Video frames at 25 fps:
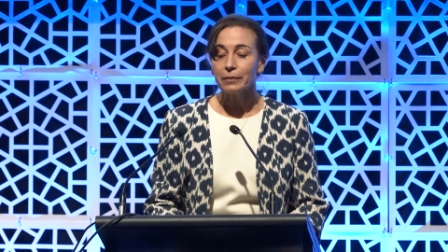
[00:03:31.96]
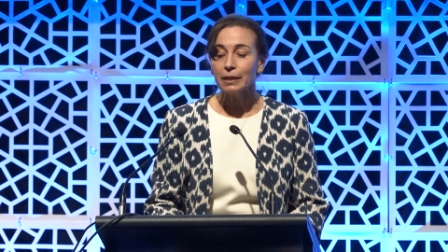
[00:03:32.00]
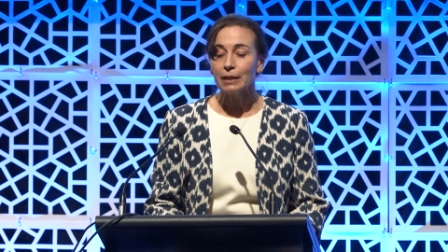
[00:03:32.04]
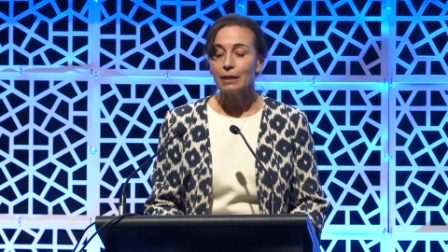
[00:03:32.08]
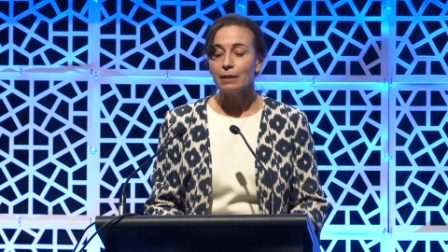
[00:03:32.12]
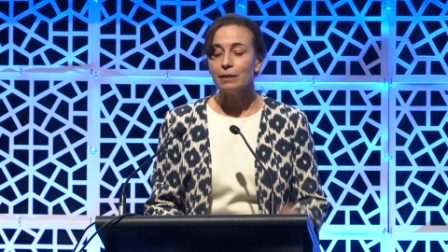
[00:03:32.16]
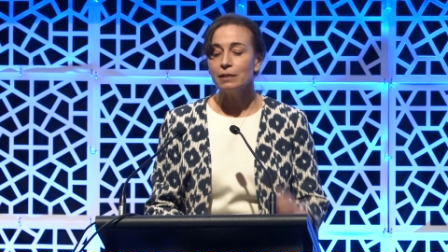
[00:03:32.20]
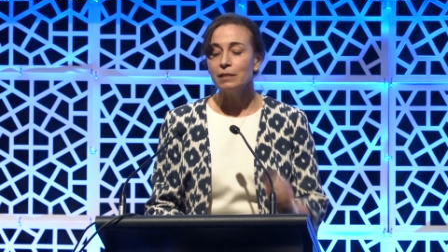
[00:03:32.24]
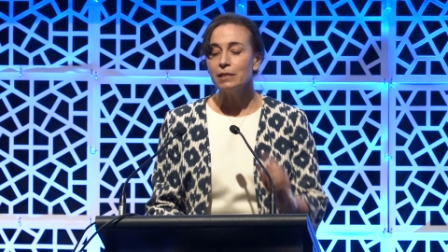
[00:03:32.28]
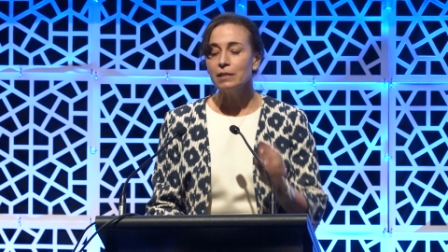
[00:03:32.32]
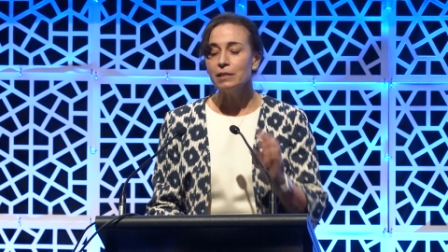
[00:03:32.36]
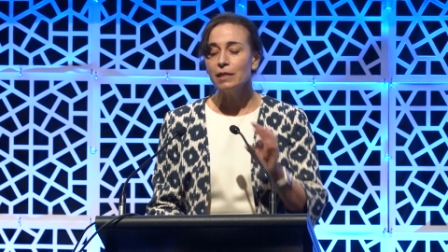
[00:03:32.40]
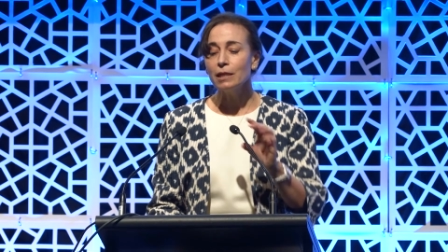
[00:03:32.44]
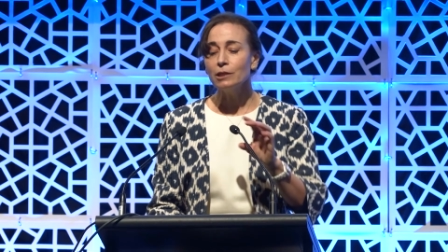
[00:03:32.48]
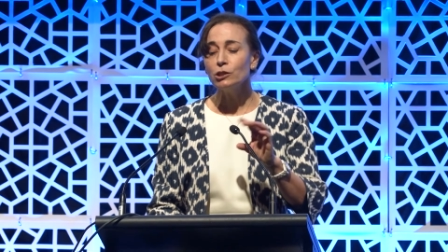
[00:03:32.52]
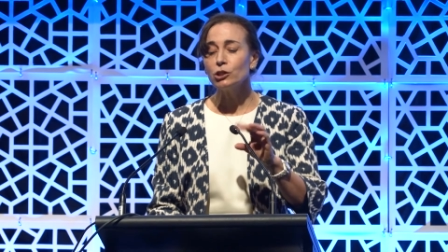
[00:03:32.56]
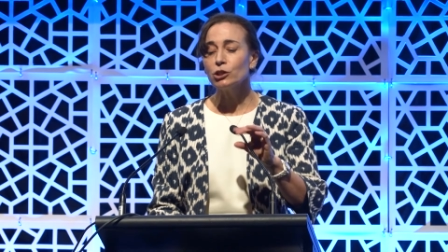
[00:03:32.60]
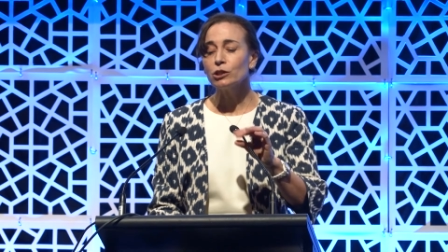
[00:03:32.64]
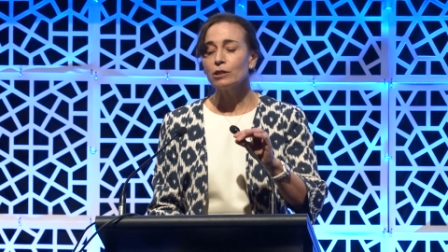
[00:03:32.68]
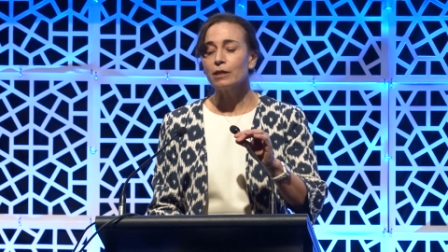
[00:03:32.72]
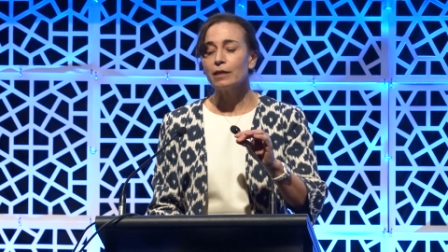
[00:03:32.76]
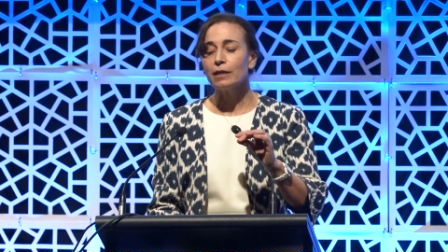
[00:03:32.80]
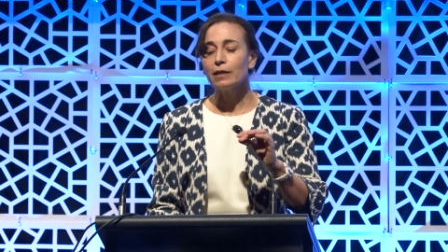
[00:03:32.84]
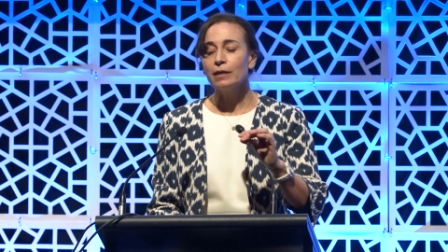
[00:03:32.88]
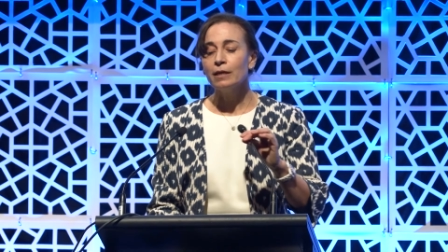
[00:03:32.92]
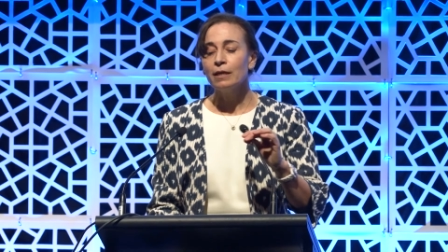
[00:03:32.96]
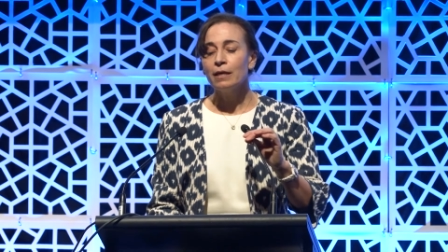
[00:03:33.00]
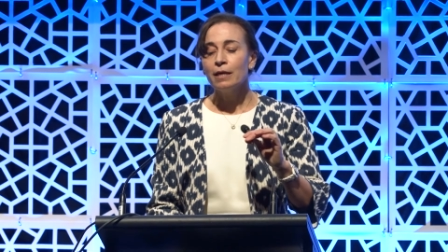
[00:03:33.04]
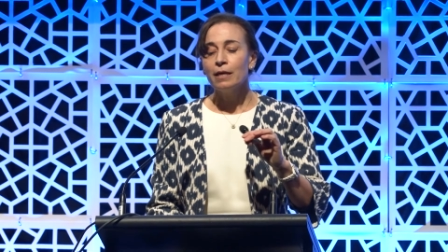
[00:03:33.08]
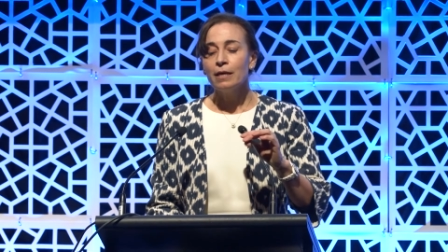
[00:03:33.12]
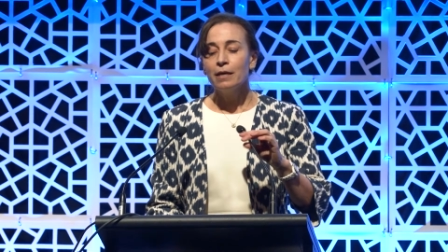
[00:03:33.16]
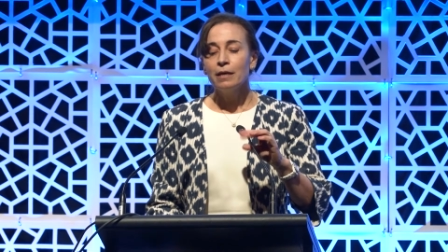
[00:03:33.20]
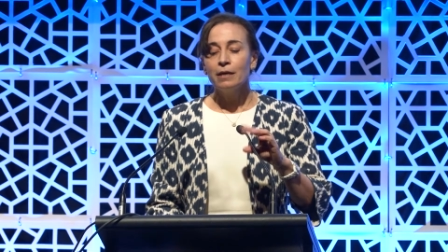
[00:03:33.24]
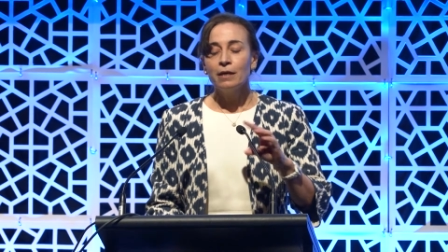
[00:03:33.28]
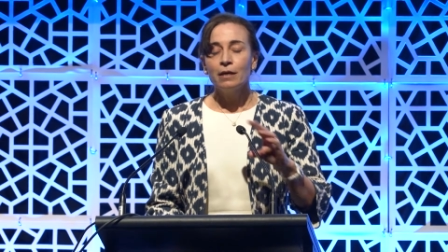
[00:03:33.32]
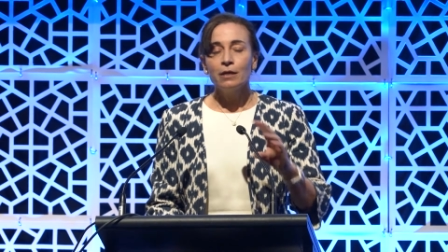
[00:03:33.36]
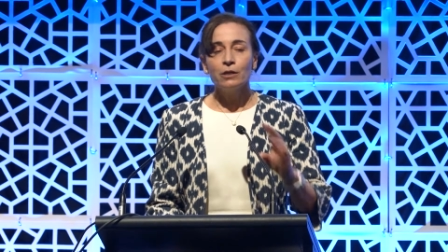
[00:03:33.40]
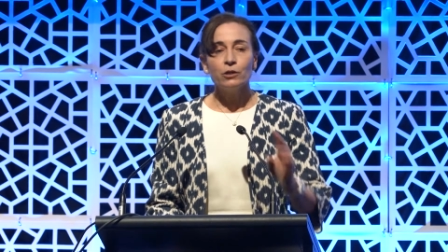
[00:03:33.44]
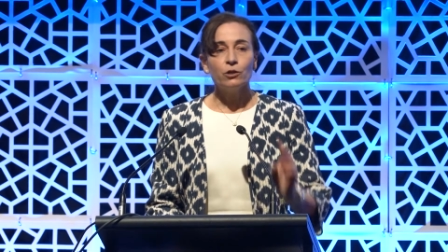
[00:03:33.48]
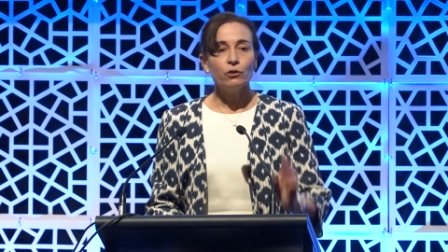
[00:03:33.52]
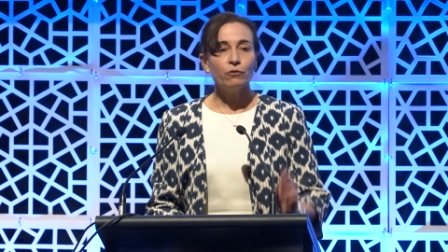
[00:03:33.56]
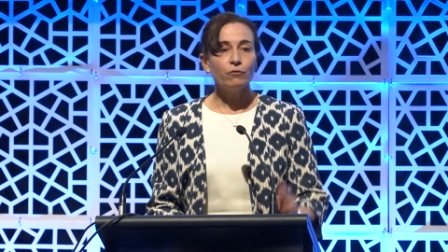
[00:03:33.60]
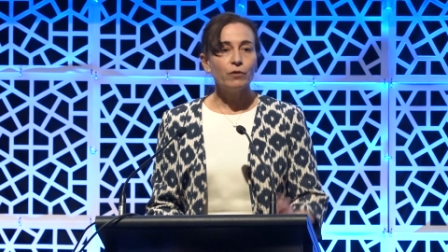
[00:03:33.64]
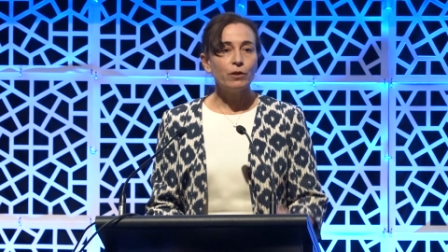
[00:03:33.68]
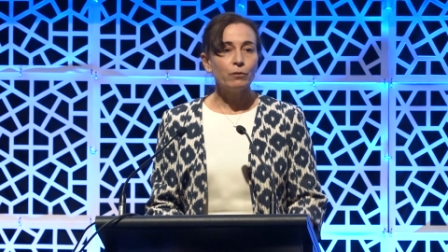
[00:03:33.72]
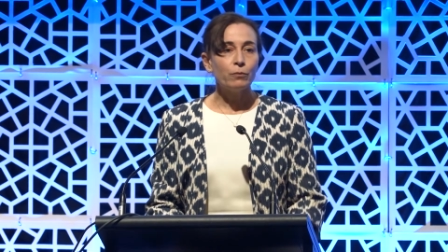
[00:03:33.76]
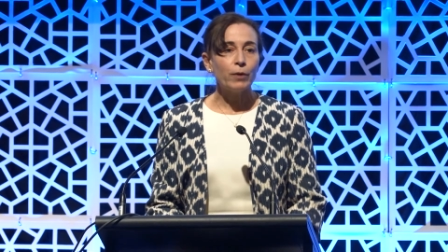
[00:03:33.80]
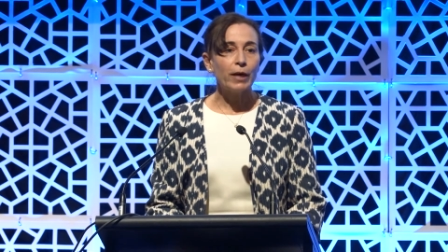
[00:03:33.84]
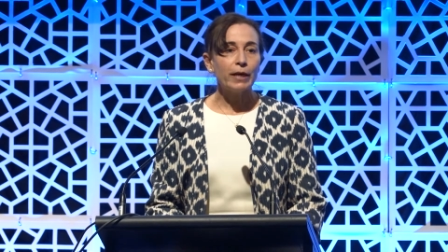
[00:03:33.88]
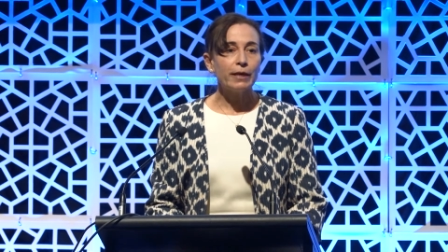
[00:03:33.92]
Essentially,
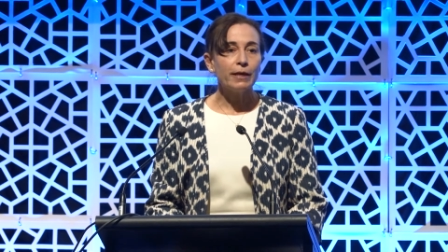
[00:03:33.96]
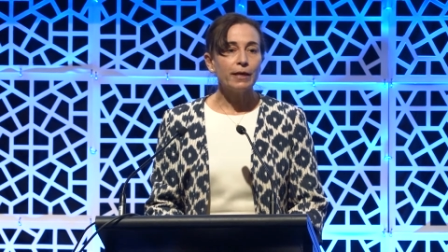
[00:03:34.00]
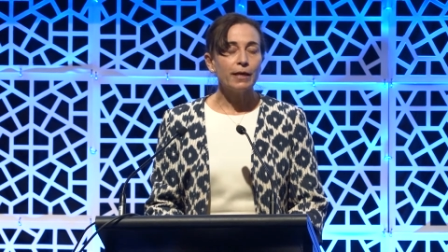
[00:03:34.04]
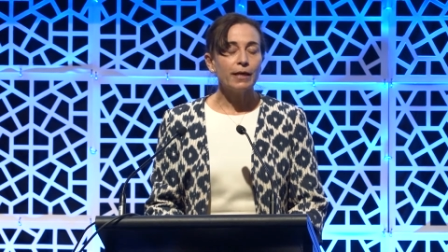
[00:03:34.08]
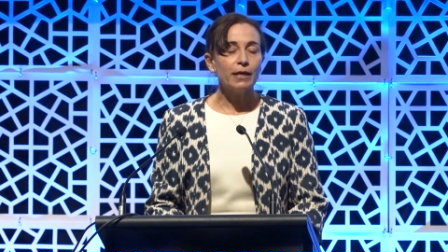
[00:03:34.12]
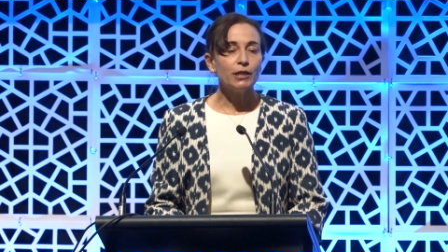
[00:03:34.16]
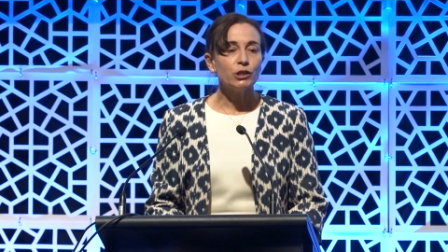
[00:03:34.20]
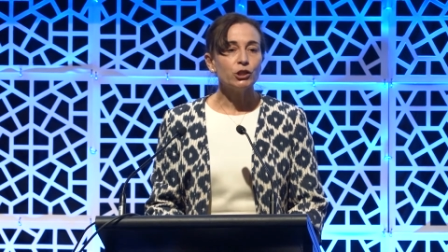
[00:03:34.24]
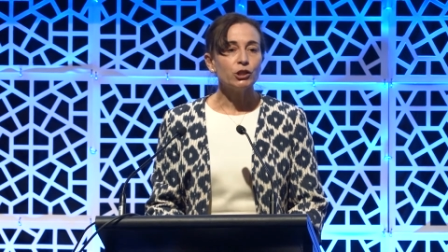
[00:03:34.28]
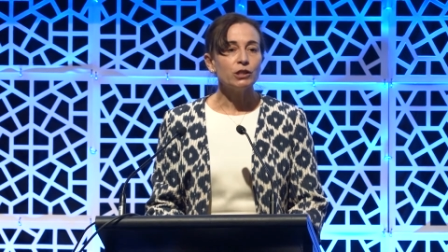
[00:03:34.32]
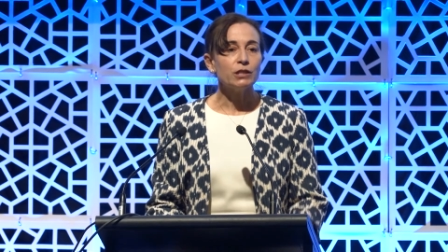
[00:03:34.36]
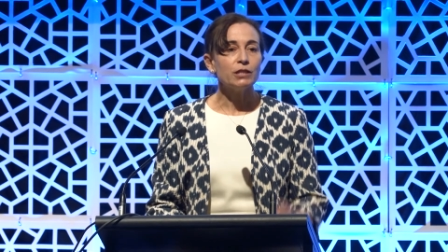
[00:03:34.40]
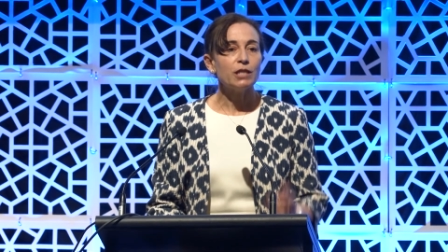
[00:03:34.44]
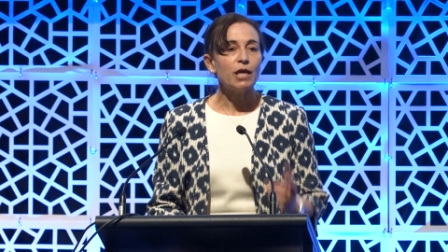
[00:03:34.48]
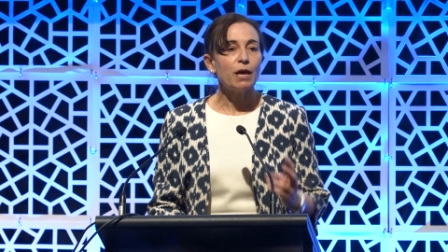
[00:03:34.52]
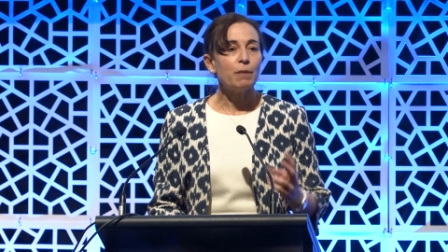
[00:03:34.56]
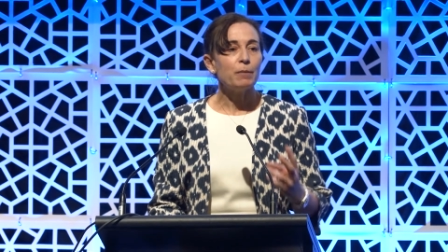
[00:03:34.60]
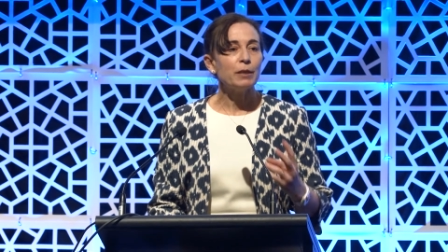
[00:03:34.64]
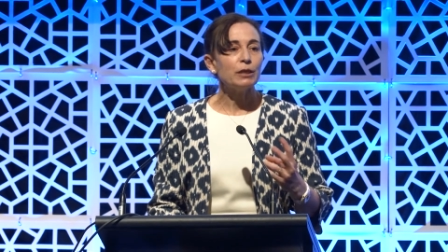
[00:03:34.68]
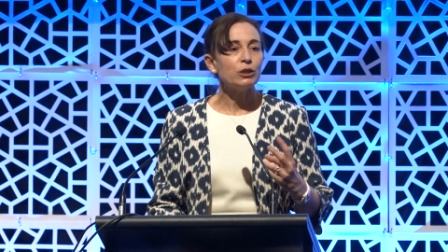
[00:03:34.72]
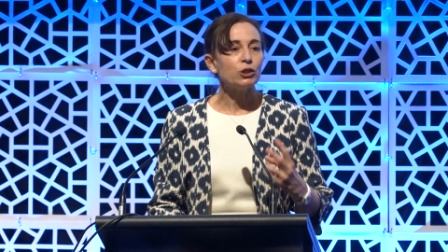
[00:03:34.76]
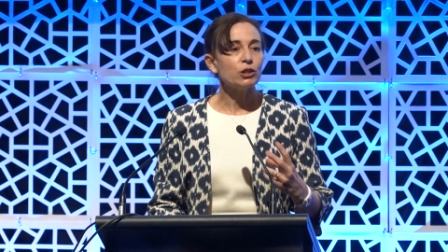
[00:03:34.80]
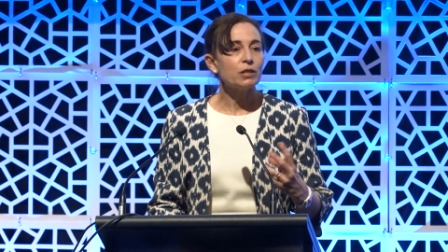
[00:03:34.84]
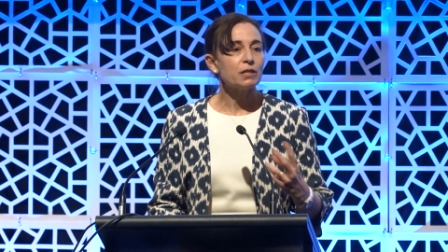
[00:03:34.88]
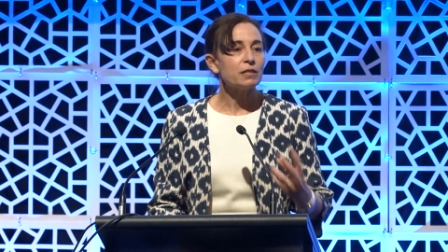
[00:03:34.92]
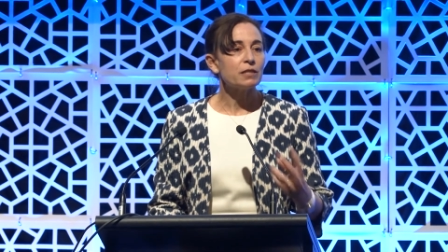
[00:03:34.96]
UV radiation damages